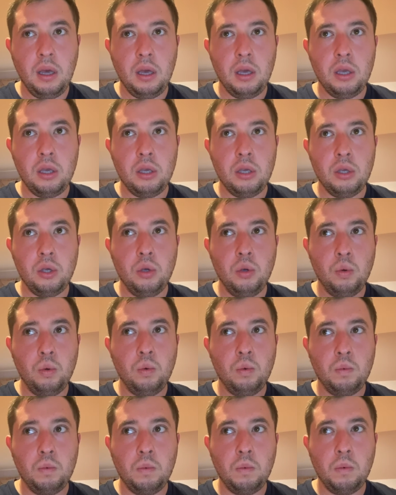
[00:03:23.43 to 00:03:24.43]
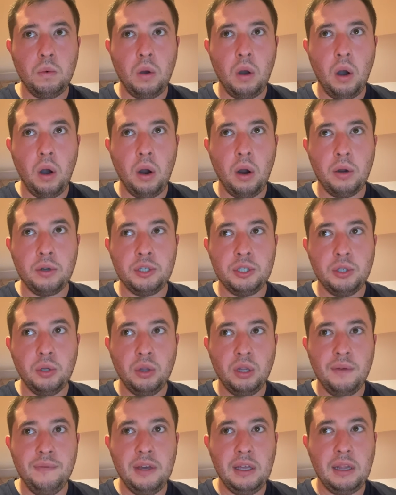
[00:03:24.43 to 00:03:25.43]
you are still
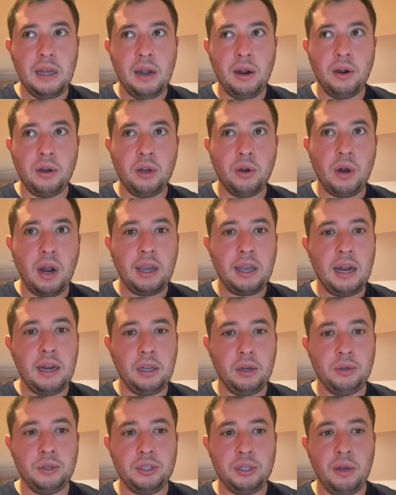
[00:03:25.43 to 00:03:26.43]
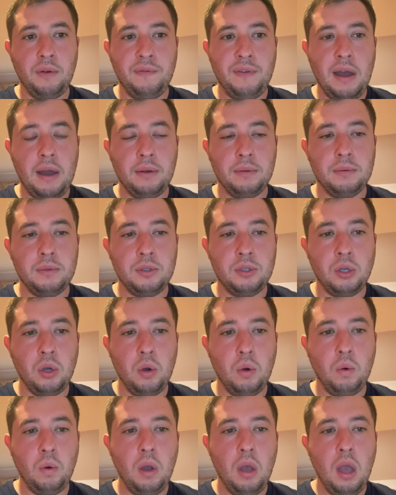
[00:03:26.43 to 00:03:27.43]
living there and you're not getting your stuff out.
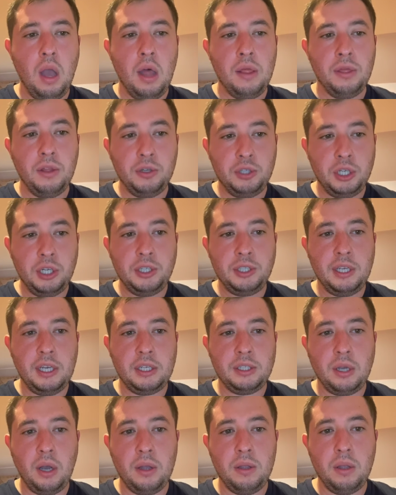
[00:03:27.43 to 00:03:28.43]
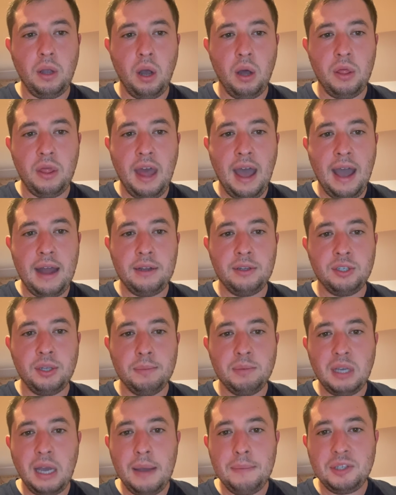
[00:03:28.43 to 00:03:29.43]
So logistics on that,
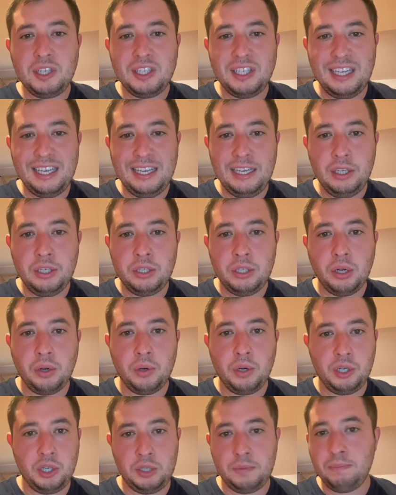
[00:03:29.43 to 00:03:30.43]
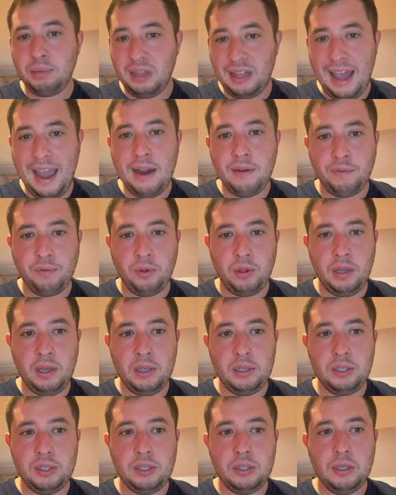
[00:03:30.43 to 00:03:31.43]
sometimes it's easier to just plan for
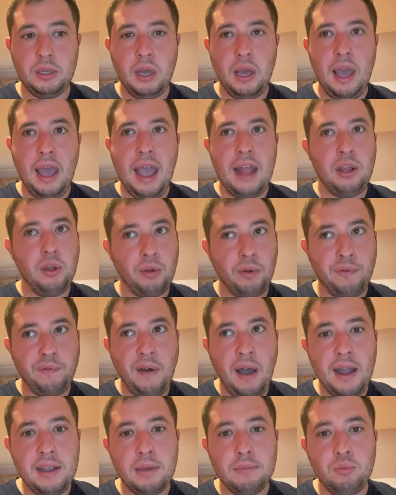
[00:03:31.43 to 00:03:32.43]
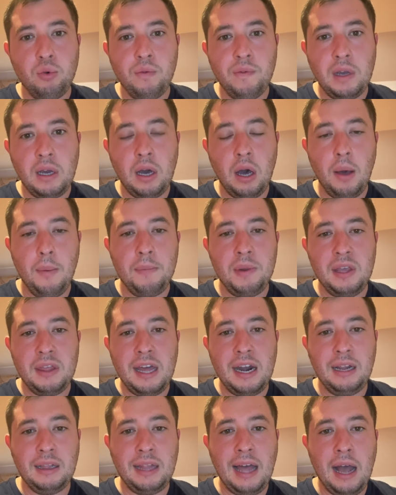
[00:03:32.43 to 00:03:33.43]
this and either find a moving company
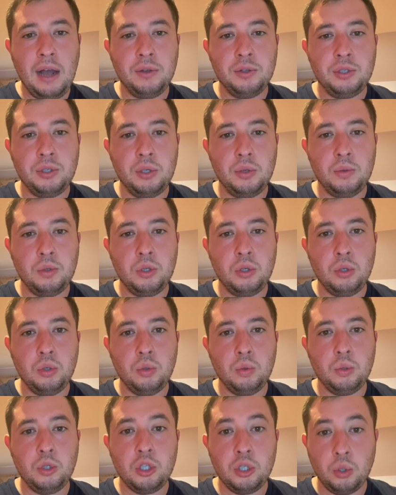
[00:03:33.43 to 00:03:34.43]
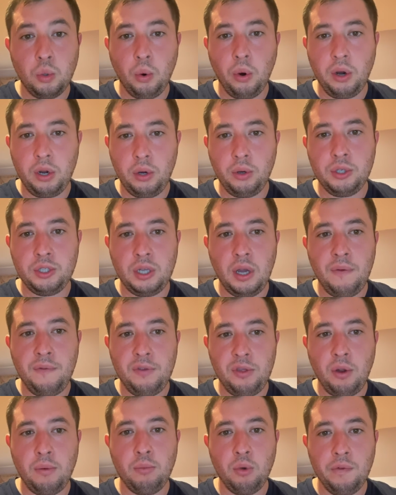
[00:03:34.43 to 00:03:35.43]
that allows you to store your stuff in
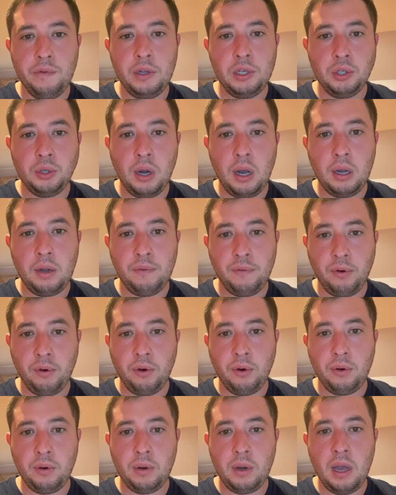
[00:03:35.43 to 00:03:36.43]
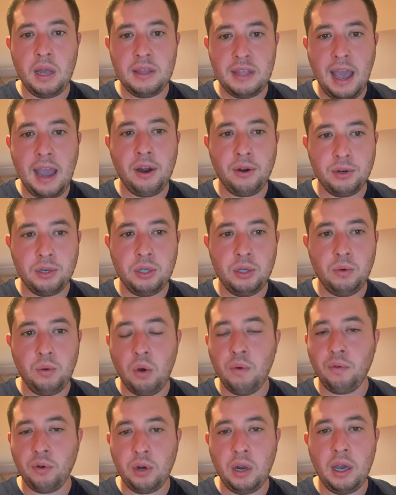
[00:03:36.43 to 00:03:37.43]
their moving truck for a day or two
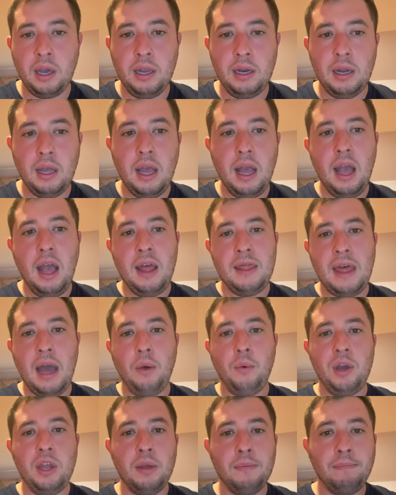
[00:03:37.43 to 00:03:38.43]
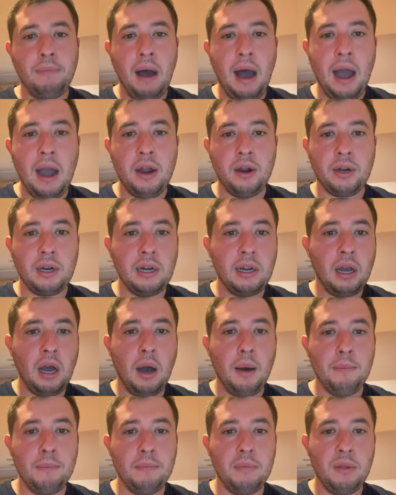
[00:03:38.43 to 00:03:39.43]
overnight. That way the buyer can
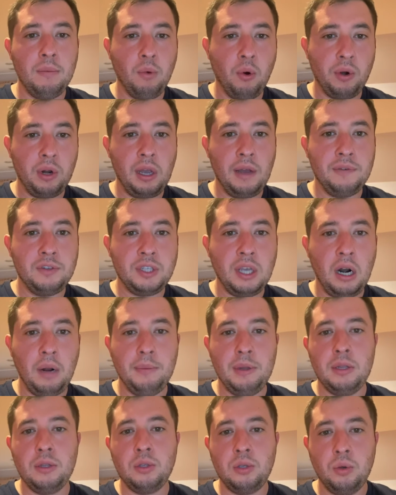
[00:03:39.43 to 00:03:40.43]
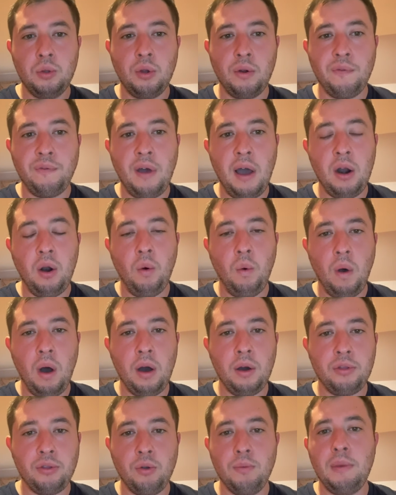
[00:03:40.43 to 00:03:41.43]
come the morning of settlement, do their final
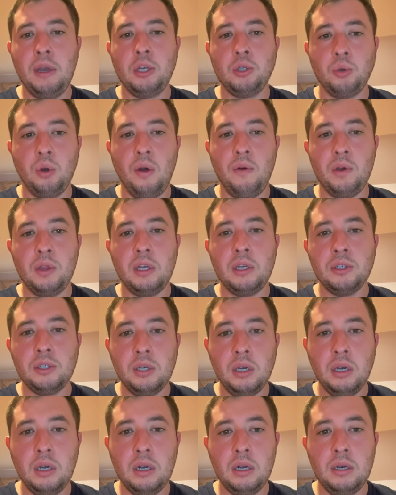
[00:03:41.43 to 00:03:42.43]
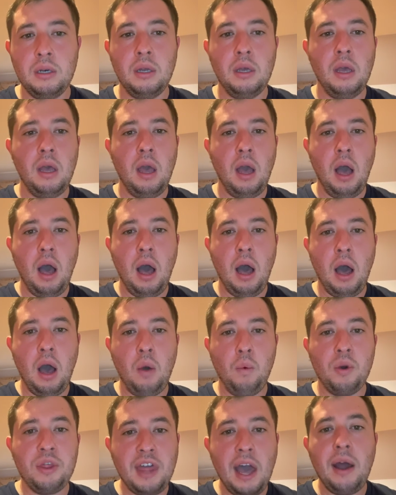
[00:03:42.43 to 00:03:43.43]
walkthrough, make sure everything's good
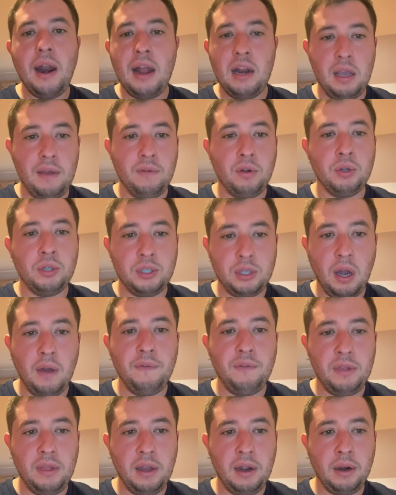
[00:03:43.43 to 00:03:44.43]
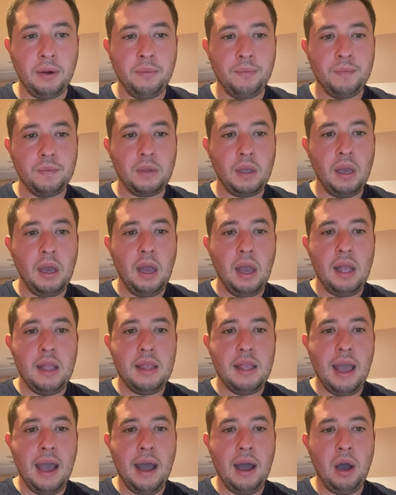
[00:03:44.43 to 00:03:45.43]
without any of your stuff in there.
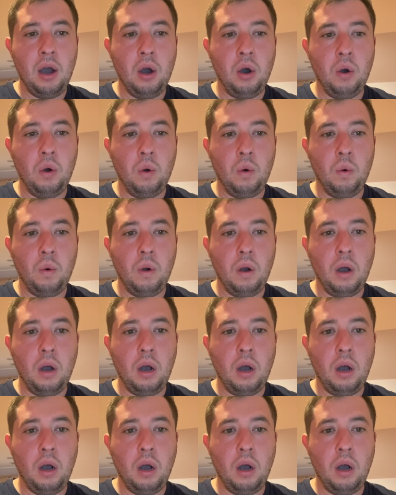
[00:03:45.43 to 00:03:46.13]
Now,